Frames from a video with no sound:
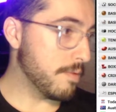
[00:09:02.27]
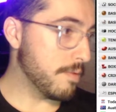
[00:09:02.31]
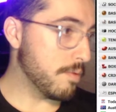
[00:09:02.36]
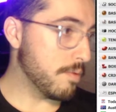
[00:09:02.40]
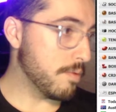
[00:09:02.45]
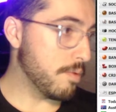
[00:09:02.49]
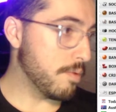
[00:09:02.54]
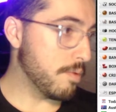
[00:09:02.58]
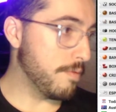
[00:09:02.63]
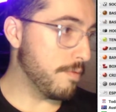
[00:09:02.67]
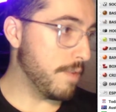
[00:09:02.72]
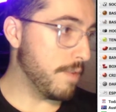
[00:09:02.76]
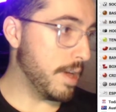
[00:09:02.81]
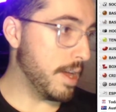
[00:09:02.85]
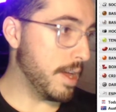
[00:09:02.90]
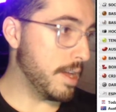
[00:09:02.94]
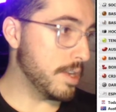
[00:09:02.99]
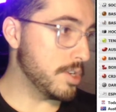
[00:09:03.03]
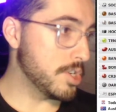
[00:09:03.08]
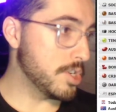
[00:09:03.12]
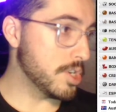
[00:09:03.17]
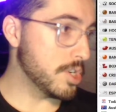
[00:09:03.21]

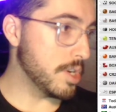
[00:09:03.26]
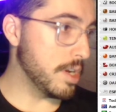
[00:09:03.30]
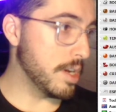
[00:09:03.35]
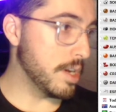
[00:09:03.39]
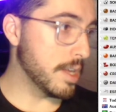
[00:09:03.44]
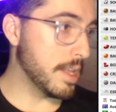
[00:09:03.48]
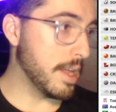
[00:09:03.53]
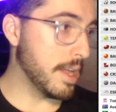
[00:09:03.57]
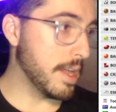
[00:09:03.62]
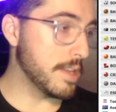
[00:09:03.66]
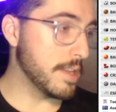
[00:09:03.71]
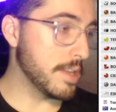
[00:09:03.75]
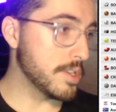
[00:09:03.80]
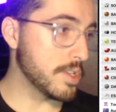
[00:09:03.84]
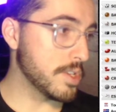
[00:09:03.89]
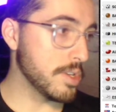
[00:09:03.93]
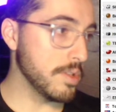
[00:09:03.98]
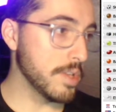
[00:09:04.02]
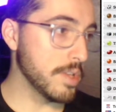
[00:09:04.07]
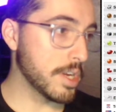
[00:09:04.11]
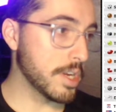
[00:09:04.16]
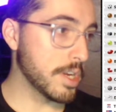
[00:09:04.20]
Revenge
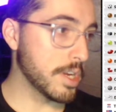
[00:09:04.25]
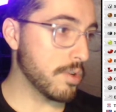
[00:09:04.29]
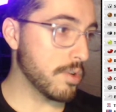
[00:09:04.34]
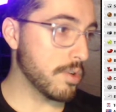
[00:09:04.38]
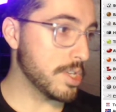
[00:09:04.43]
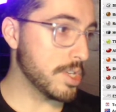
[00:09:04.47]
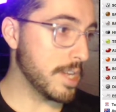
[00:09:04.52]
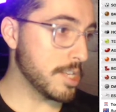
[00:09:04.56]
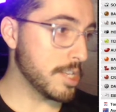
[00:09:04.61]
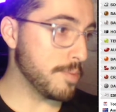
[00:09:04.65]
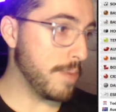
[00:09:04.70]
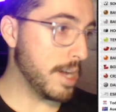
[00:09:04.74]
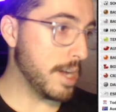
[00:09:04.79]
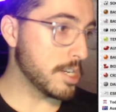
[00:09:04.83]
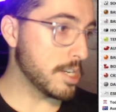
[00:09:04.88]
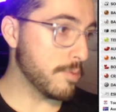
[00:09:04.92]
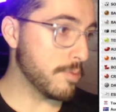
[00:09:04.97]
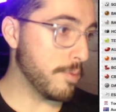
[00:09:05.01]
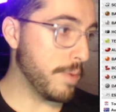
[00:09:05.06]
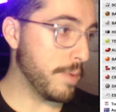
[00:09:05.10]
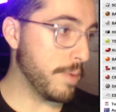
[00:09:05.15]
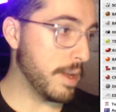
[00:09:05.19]
against Licorice. That's
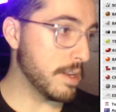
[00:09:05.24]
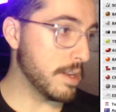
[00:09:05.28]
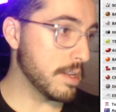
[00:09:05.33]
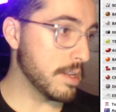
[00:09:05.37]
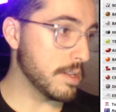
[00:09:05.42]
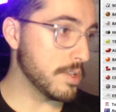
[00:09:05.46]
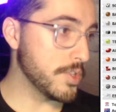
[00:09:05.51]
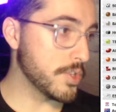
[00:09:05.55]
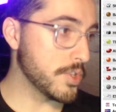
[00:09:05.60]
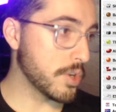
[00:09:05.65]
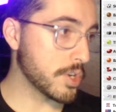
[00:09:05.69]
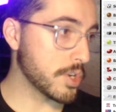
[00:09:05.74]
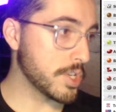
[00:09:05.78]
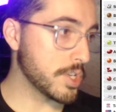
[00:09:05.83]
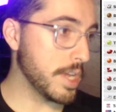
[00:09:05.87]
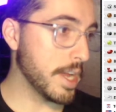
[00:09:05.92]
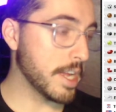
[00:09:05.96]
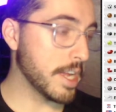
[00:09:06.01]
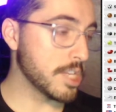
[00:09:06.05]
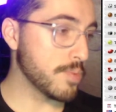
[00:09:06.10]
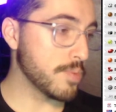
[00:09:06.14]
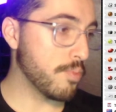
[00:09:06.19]
matchup dependent. Xerxes
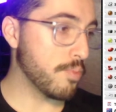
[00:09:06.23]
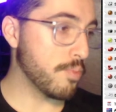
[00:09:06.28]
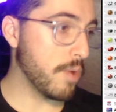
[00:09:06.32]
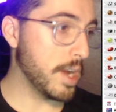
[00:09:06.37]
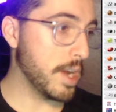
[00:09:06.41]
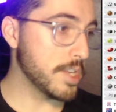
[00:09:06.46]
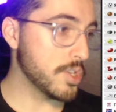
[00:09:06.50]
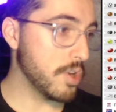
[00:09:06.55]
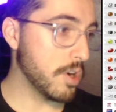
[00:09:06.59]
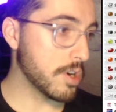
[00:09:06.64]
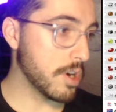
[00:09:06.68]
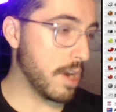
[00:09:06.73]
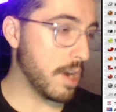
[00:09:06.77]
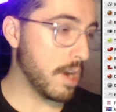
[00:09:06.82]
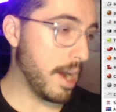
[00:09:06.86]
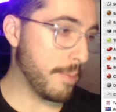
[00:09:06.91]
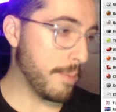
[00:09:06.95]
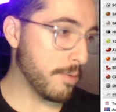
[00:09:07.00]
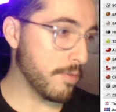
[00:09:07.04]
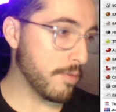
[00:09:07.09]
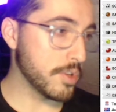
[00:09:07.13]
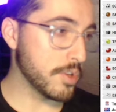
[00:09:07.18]
against Pridestalker. I
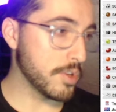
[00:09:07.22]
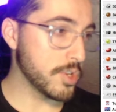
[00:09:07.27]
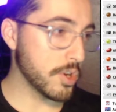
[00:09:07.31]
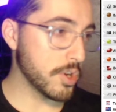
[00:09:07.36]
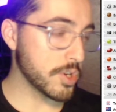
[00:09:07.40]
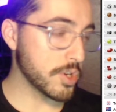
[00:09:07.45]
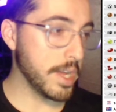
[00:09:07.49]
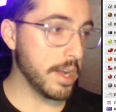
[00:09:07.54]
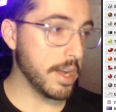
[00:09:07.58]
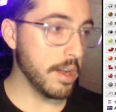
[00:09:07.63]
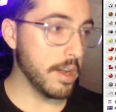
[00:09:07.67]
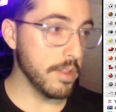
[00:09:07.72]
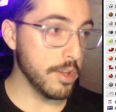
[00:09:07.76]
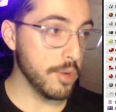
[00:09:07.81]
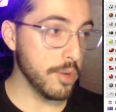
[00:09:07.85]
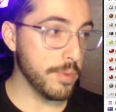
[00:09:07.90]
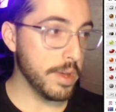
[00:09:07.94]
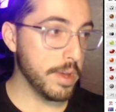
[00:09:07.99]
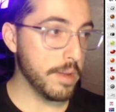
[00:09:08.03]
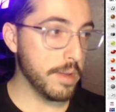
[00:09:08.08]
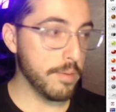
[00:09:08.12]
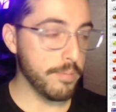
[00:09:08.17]
prefer Xerxes a little
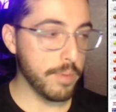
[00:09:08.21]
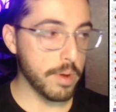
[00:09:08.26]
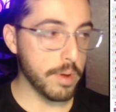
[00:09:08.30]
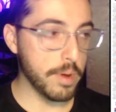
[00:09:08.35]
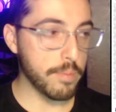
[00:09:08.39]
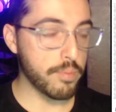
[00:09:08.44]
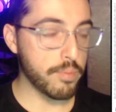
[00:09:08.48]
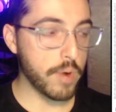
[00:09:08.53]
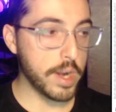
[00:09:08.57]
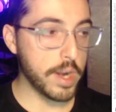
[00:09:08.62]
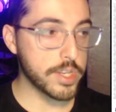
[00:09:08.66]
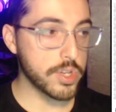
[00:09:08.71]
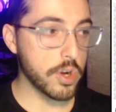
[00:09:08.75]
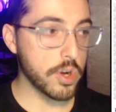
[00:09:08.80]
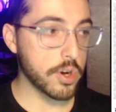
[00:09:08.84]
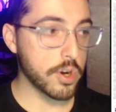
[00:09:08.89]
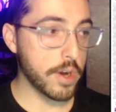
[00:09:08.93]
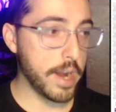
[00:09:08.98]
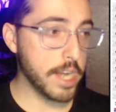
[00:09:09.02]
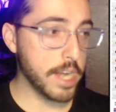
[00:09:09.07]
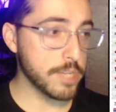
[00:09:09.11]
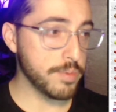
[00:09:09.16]
bit, but
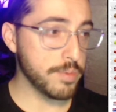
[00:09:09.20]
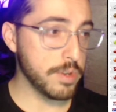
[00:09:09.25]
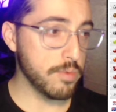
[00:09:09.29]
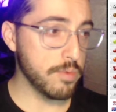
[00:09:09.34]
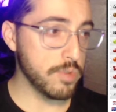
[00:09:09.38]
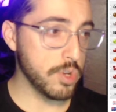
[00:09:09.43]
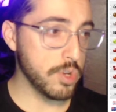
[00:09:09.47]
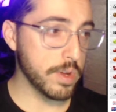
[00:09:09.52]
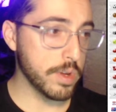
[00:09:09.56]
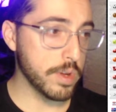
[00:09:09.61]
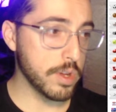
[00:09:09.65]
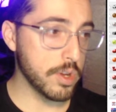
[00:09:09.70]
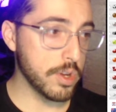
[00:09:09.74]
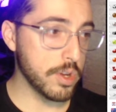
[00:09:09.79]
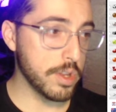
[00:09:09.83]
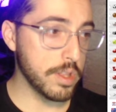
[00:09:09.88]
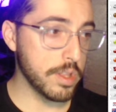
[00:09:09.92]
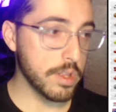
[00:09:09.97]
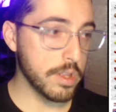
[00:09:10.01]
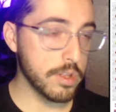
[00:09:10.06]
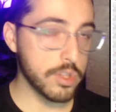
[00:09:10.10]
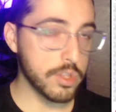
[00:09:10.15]
Pridestalker has been doing
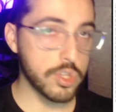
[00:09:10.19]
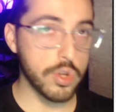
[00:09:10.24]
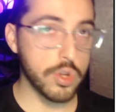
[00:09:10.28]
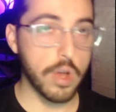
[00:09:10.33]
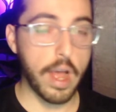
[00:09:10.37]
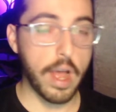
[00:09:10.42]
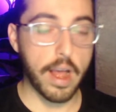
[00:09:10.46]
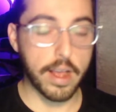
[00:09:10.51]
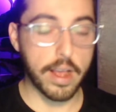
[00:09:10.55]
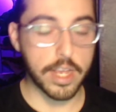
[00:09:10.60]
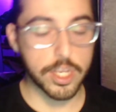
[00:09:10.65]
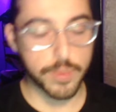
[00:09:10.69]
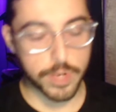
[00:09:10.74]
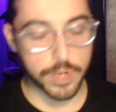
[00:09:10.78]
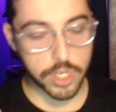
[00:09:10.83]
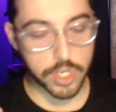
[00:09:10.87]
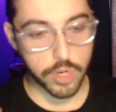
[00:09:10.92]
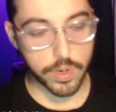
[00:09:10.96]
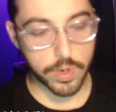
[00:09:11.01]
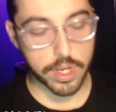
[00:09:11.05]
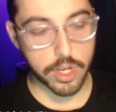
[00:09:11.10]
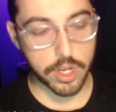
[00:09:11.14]
good. He's been
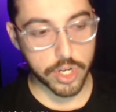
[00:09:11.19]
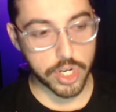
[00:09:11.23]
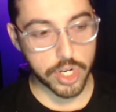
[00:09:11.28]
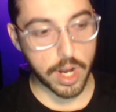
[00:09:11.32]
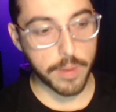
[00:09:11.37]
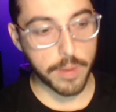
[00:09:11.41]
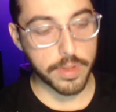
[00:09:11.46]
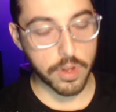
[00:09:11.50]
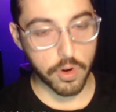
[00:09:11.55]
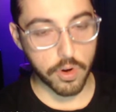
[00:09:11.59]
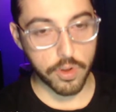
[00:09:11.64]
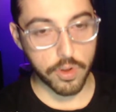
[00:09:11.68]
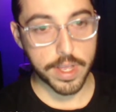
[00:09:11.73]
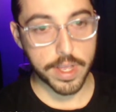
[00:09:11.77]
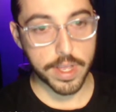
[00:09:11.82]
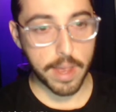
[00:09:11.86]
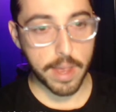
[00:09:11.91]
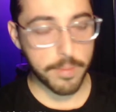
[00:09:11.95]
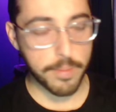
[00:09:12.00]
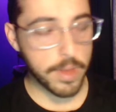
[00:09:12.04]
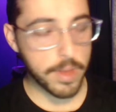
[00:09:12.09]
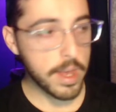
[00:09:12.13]
doing a good job in the early
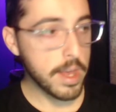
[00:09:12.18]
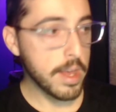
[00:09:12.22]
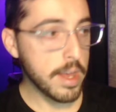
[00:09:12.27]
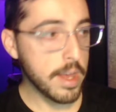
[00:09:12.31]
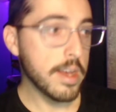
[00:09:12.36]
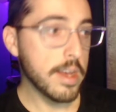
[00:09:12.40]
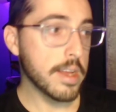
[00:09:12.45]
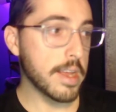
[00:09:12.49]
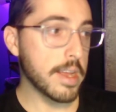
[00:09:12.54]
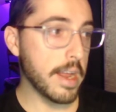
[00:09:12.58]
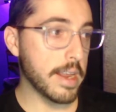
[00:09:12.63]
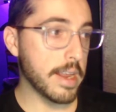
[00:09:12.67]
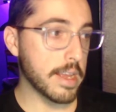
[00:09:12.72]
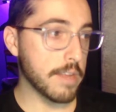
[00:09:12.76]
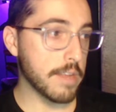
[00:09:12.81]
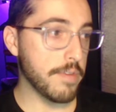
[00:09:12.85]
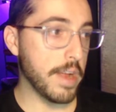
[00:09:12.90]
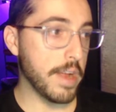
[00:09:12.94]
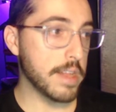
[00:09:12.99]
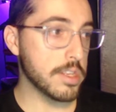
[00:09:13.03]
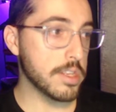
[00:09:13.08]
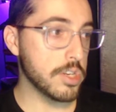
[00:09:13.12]
game, getting
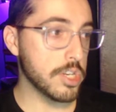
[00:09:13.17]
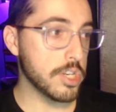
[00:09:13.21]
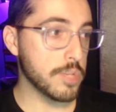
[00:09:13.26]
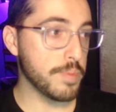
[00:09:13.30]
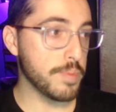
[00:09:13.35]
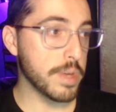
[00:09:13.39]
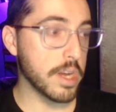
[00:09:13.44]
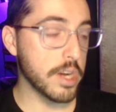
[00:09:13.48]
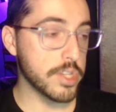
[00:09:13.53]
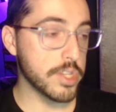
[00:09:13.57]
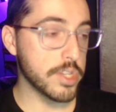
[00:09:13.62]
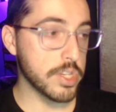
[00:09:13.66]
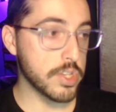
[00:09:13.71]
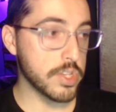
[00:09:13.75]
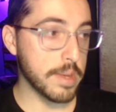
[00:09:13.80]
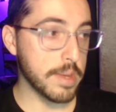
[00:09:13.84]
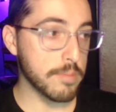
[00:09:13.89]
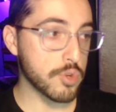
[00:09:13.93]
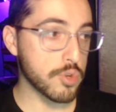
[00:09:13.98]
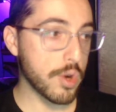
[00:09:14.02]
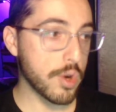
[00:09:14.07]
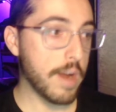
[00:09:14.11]
advantages because his
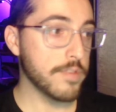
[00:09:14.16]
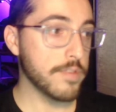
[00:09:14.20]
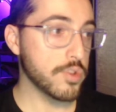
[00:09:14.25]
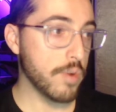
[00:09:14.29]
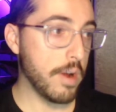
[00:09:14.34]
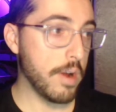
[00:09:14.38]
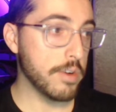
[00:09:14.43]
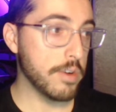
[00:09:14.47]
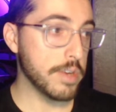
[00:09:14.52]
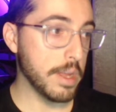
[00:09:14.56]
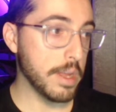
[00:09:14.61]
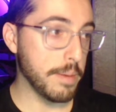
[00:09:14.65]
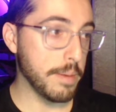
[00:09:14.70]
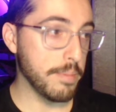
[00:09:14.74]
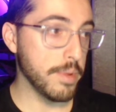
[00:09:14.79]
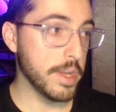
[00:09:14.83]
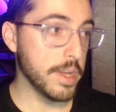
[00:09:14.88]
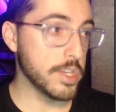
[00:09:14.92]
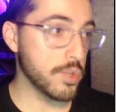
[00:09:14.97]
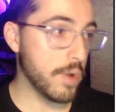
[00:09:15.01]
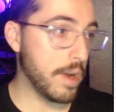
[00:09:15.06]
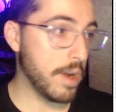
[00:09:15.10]
team drafts around it and
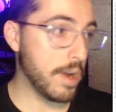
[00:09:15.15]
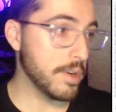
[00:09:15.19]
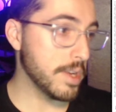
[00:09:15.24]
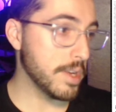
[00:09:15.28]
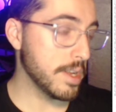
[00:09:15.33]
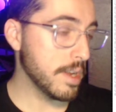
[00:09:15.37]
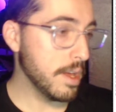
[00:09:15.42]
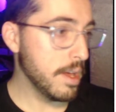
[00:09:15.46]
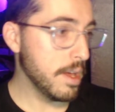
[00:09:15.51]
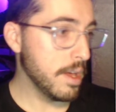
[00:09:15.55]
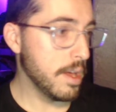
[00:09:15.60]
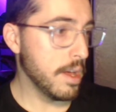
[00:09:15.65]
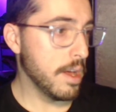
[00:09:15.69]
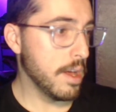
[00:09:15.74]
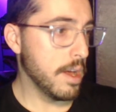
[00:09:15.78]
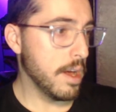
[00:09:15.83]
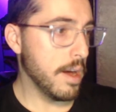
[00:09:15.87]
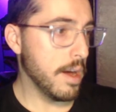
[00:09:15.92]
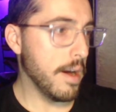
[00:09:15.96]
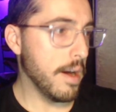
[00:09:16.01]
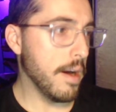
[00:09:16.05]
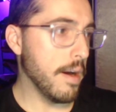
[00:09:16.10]
plays around it.
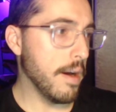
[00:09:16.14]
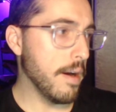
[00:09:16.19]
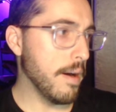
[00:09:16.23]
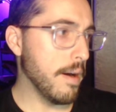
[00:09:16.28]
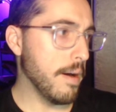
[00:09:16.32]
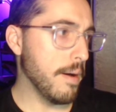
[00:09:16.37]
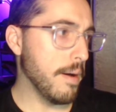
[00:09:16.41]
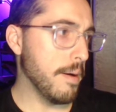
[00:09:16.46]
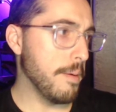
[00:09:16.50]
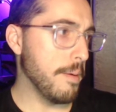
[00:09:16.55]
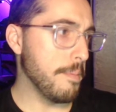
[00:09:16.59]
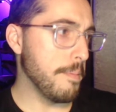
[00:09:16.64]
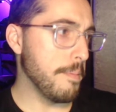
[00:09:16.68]
Power